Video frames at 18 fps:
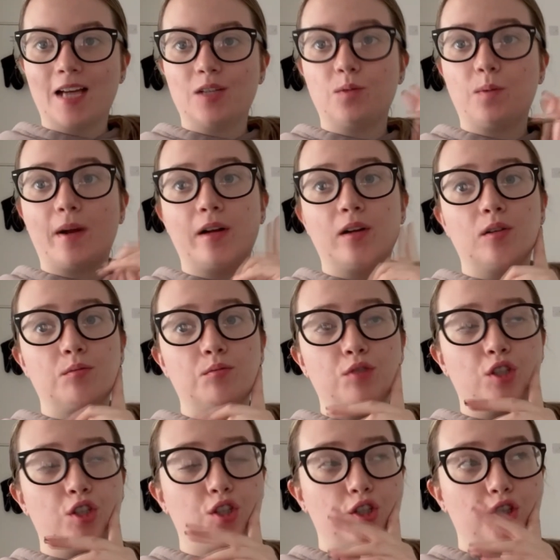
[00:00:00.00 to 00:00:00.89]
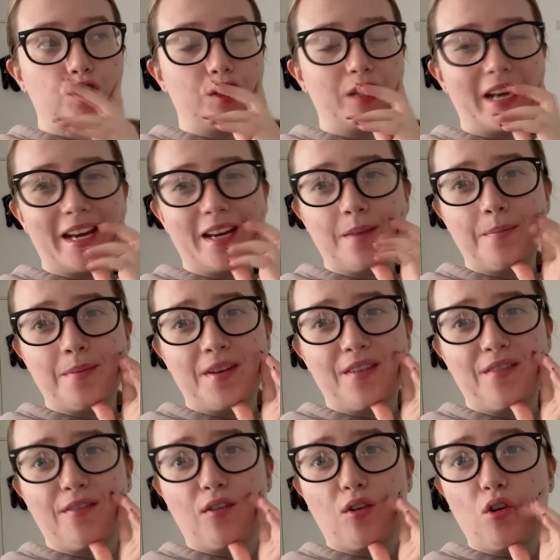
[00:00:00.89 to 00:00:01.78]
Welcome to day number
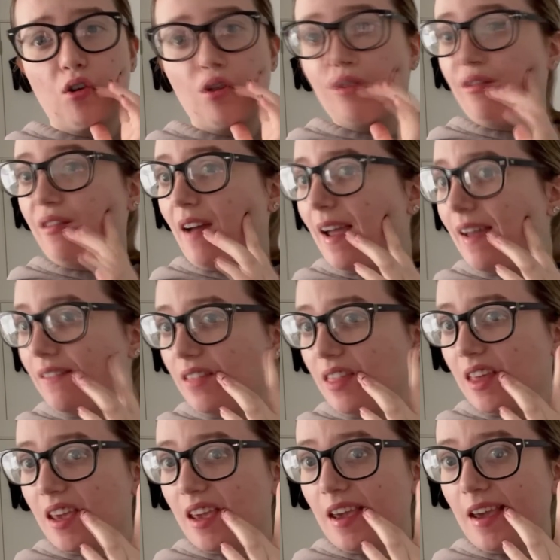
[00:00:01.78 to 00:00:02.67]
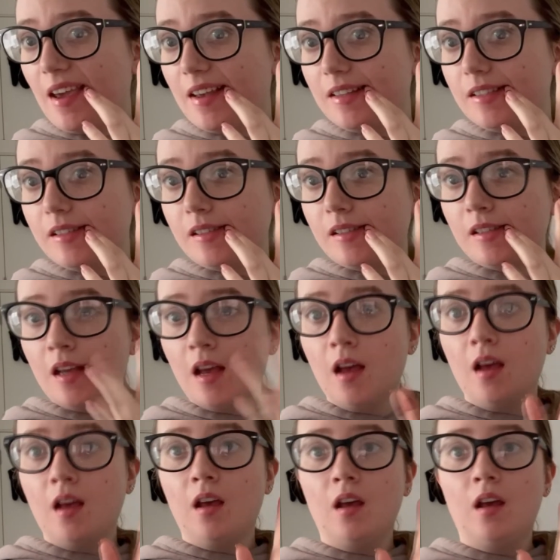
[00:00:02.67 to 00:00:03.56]
five, I think it is.
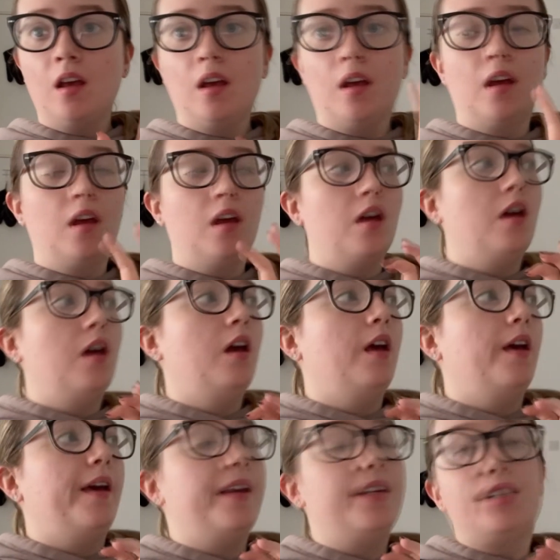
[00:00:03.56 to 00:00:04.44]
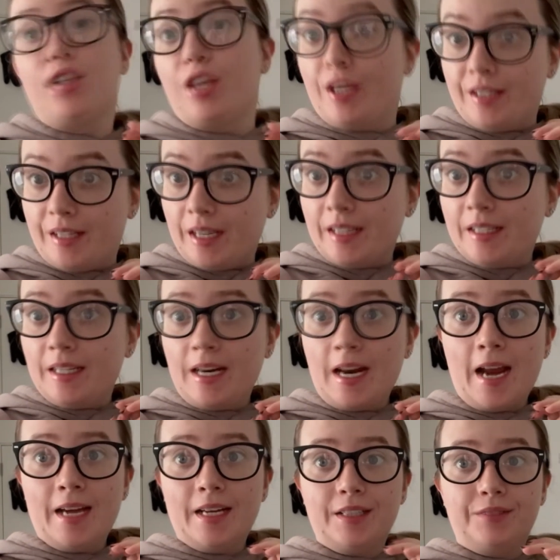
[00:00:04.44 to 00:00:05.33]
It's Thursday
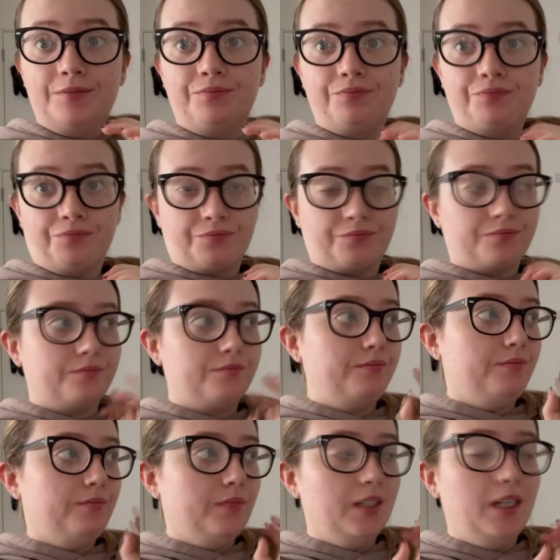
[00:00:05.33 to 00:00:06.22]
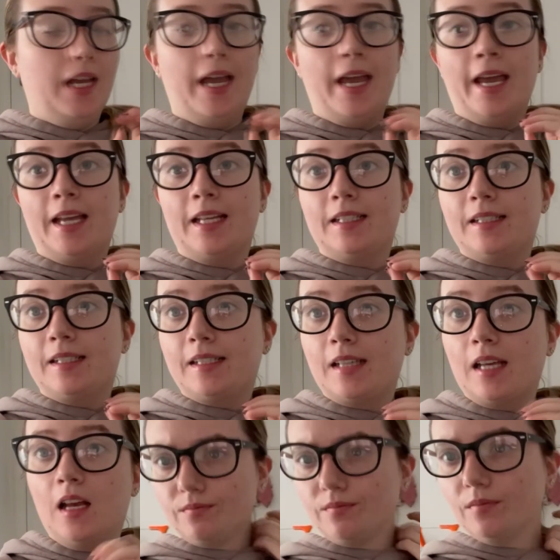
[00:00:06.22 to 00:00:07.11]
today.
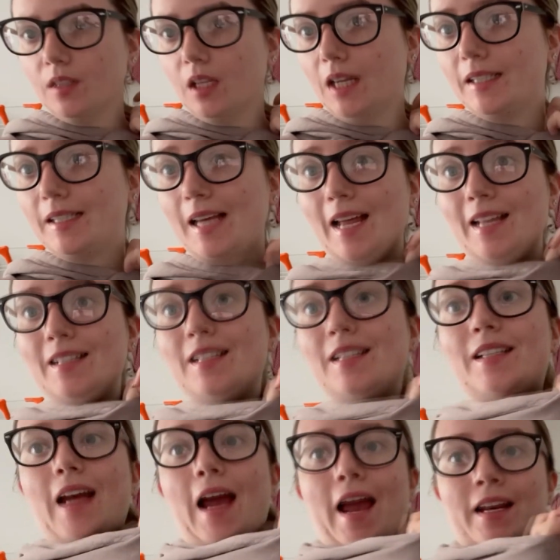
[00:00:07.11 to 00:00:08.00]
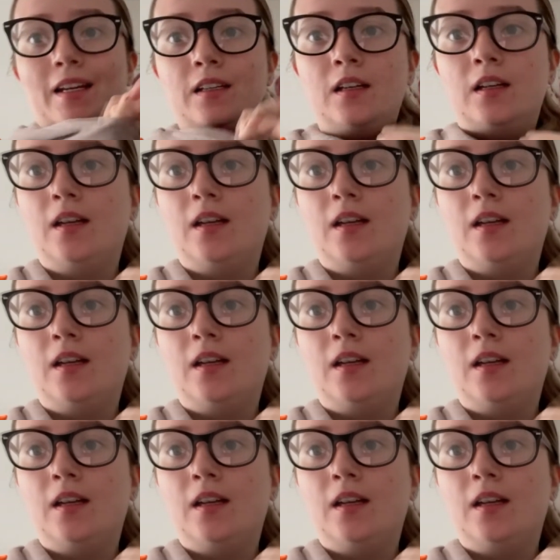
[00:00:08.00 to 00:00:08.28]
It's 10 to 10